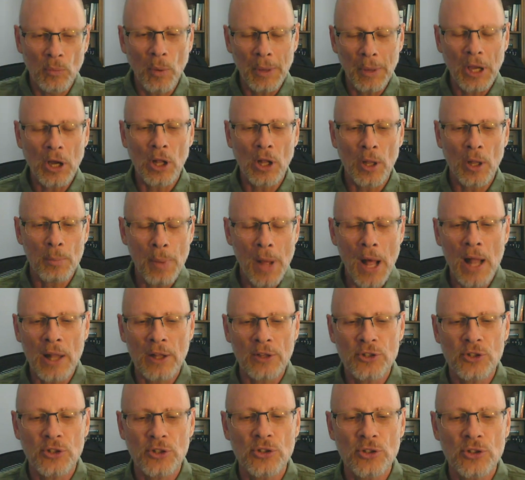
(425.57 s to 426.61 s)
what we call a
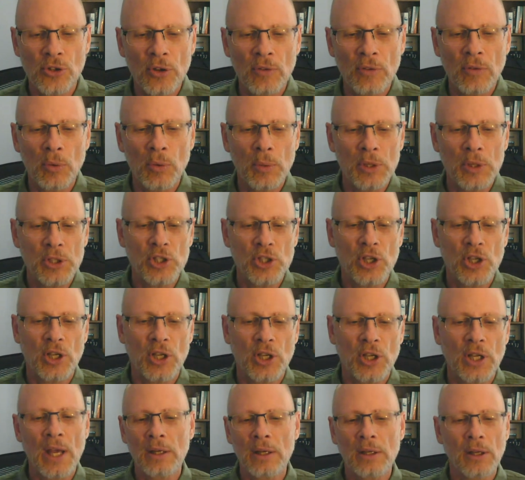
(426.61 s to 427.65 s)
policy server, which
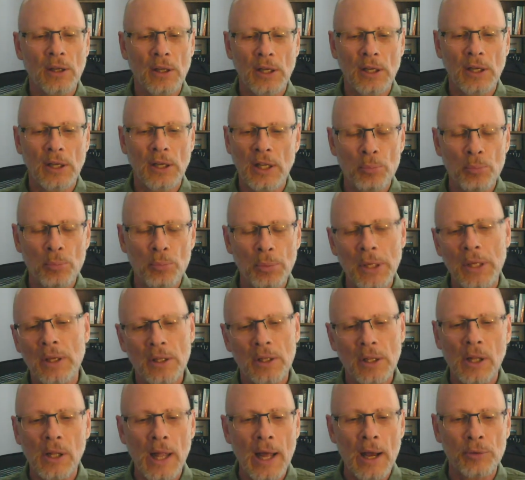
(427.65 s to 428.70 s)
again can either be in the
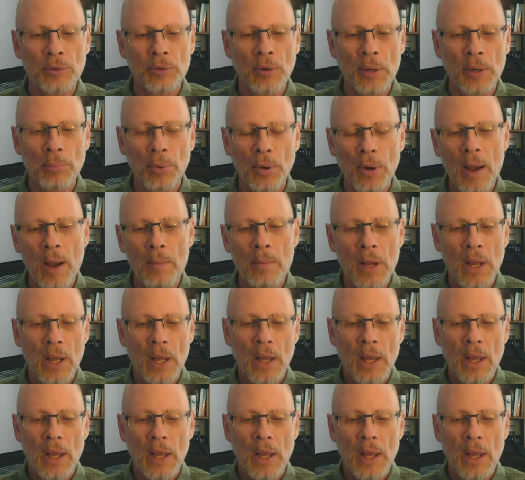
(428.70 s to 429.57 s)
cloud or on-prem.